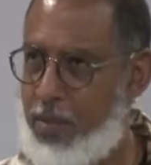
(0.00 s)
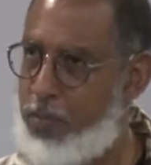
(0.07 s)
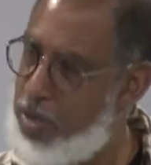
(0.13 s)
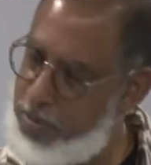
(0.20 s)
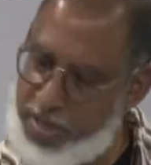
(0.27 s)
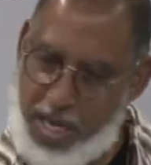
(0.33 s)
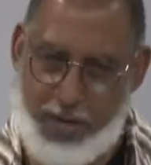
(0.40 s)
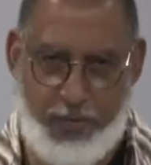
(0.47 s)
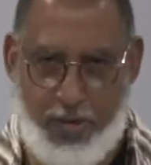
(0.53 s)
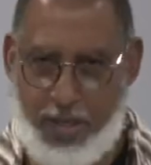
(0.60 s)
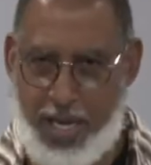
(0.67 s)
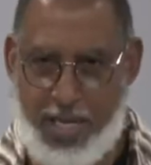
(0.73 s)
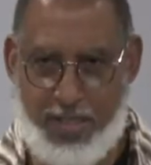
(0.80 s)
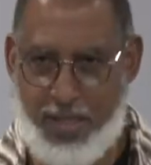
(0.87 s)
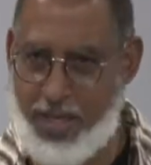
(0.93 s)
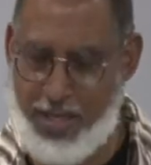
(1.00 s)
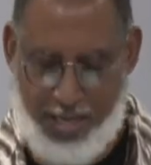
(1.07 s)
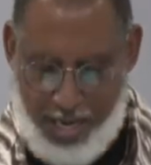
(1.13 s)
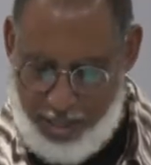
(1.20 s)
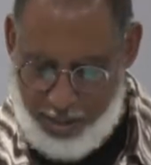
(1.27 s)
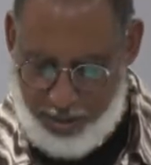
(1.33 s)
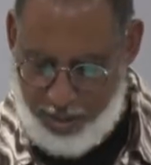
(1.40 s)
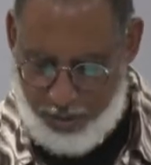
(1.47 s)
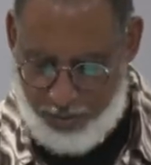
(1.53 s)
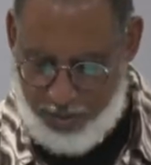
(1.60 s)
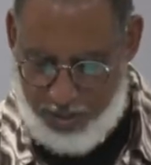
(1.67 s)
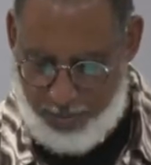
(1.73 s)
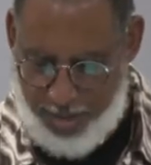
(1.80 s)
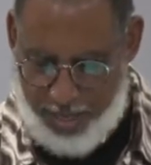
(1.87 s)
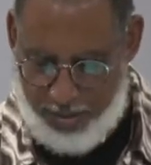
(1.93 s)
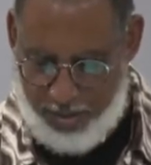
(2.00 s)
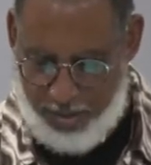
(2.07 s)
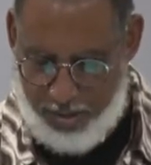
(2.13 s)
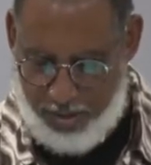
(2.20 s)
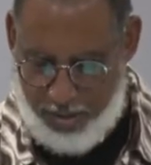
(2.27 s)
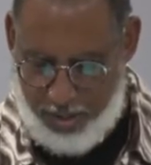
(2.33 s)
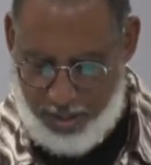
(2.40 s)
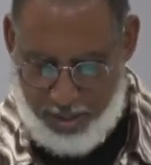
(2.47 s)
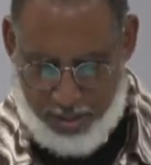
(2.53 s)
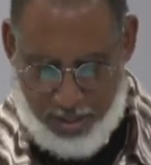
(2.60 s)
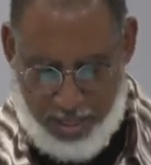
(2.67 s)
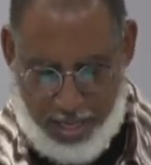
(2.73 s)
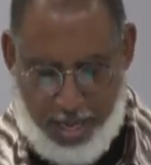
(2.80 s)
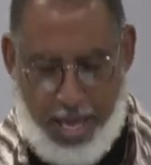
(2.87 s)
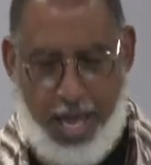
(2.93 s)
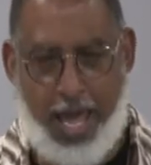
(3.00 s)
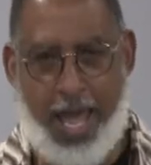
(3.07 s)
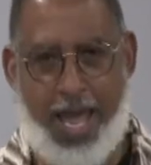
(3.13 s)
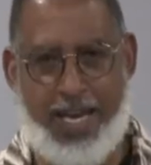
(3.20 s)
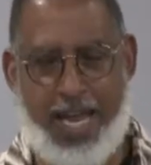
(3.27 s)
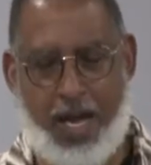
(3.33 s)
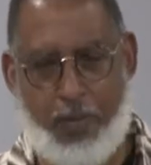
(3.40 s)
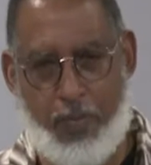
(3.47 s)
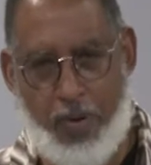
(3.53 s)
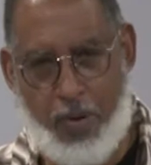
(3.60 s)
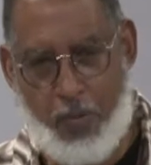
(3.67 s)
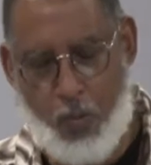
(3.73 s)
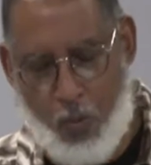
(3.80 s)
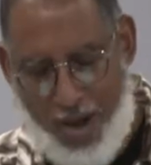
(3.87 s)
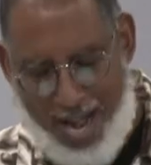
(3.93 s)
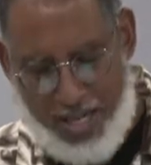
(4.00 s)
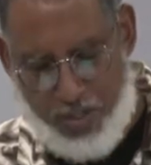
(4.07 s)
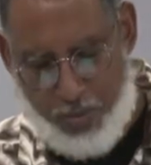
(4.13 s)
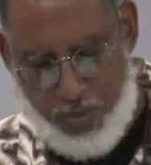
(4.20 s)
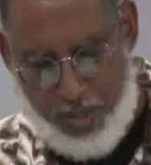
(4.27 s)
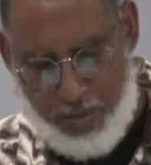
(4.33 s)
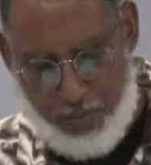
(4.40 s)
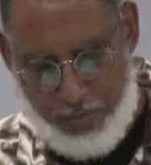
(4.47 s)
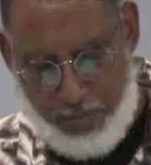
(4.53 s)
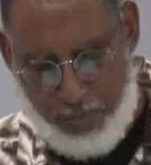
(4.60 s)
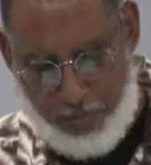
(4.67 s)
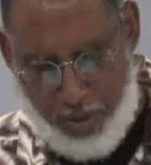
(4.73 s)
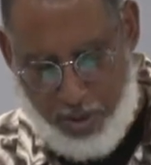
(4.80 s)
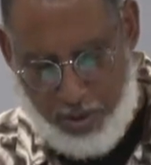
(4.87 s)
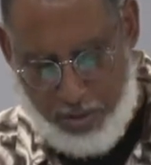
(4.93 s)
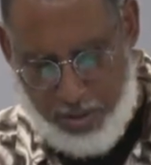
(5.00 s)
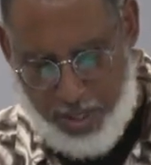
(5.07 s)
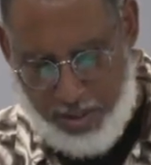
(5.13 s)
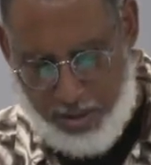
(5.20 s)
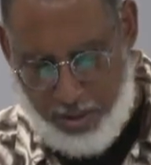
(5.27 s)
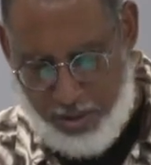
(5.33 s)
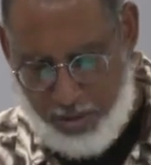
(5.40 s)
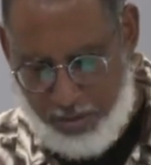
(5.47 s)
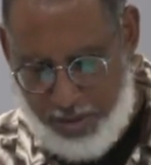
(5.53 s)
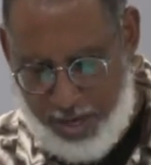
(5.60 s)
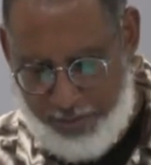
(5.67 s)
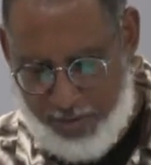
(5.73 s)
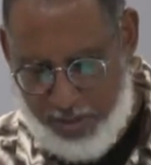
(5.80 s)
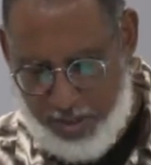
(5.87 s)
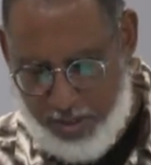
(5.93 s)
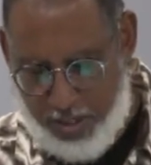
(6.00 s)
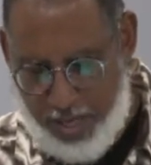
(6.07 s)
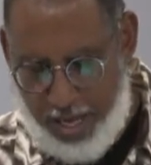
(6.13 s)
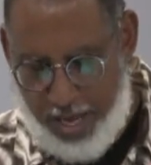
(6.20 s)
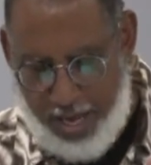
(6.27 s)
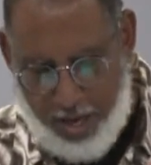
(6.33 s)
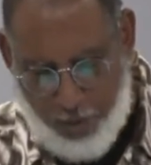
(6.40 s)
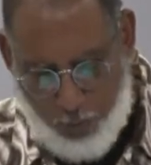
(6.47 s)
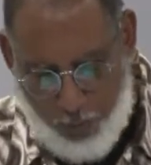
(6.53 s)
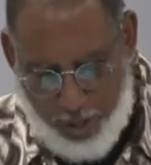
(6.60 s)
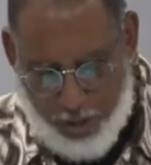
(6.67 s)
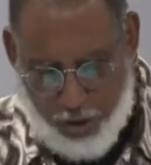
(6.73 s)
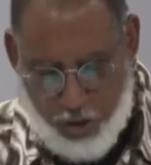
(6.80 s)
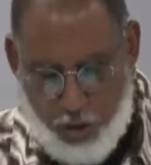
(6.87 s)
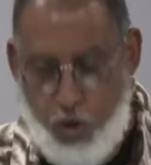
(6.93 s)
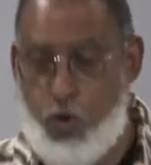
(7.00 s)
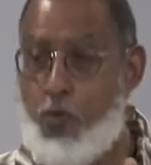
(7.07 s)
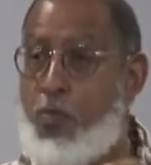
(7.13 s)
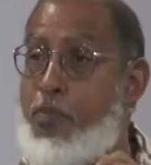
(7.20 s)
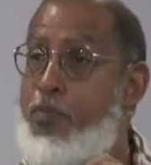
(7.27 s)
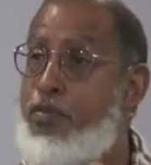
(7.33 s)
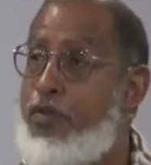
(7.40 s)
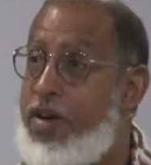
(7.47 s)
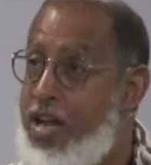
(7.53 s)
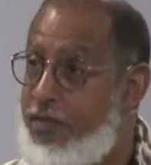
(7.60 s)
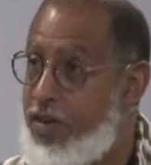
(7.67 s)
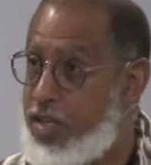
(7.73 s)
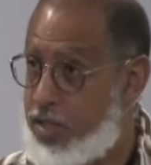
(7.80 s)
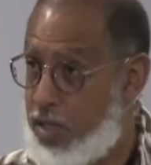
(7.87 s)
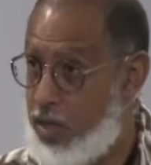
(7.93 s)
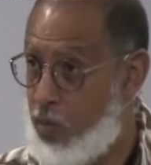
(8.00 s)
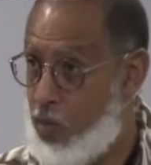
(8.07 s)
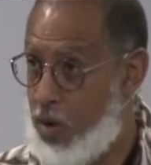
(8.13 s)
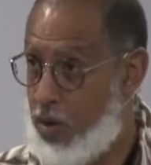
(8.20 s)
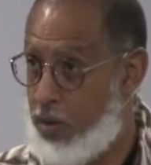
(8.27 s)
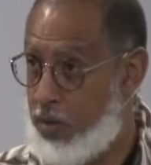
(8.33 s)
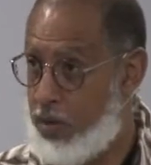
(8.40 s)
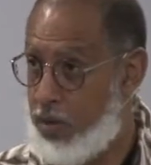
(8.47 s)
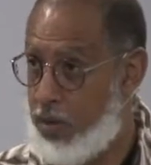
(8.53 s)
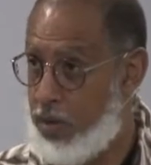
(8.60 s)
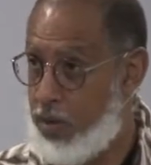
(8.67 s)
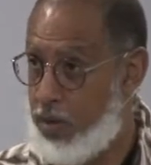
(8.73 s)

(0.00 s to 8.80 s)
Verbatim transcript: People got to realize they're dead in their trespasses and sins. And now, watch what Paul says to the church of Ephesus, in which you previously walked.